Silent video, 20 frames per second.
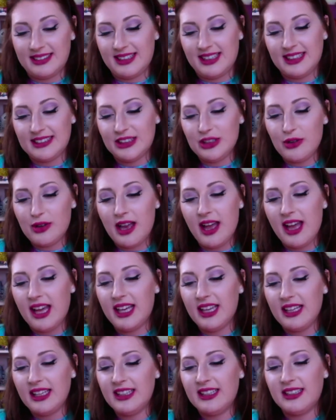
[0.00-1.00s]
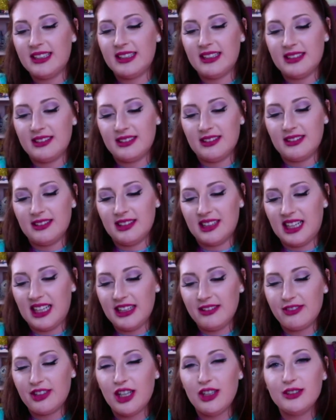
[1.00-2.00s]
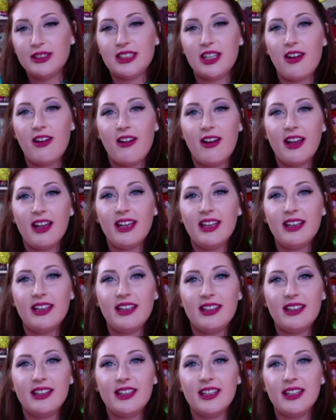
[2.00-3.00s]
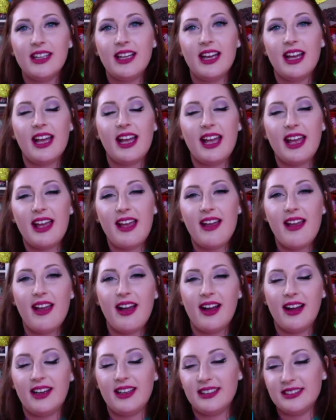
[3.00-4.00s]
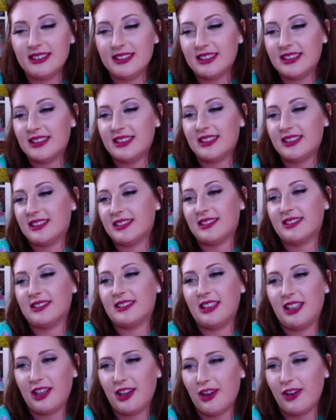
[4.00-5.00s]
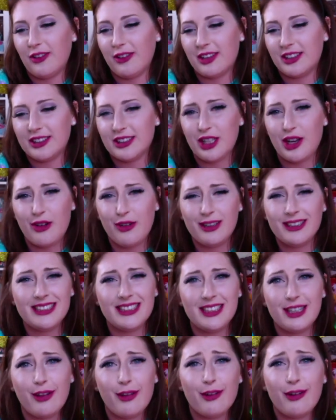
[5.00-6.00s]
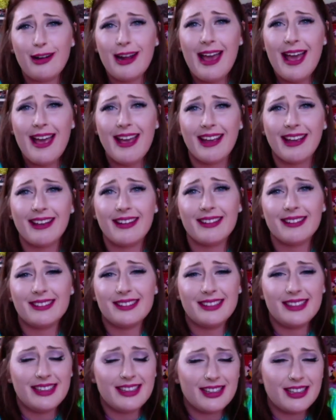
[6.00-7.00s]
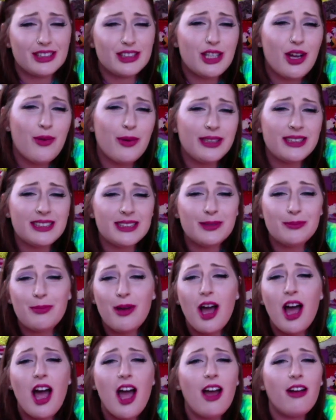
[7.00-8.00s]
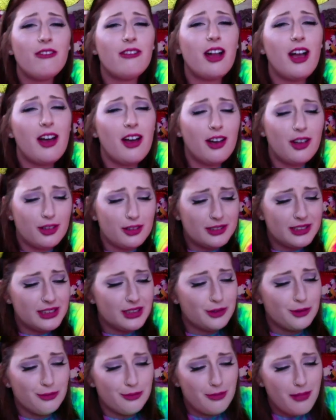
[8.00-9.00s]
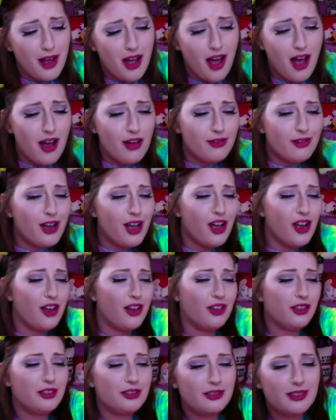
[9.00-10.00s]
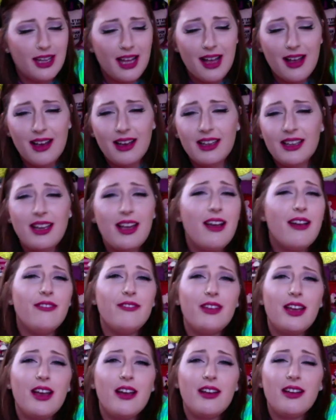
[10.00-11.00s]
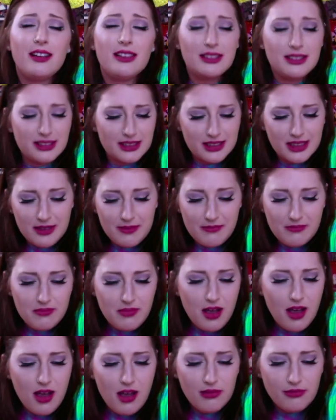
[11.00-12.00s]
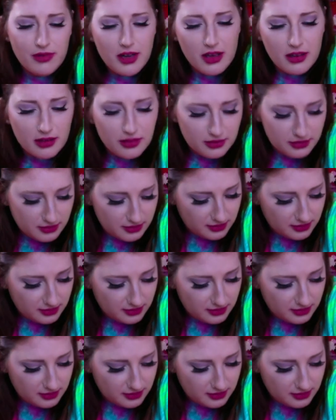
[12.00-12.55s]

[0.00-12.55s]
it's okay. Life goes on, and, you know, there's always another day. There's always tomorrow, tomorrow, I love you, tomorrow,